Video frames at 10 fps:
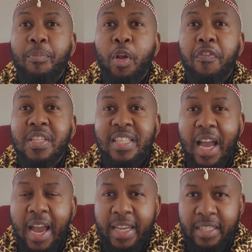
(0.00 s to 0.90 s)

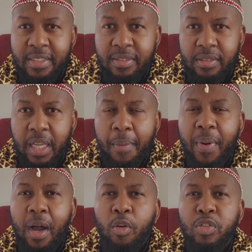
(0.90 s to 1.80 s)
prophesy
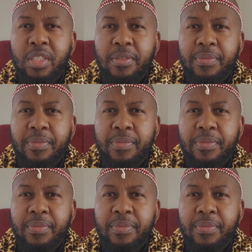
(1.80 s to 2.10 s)
about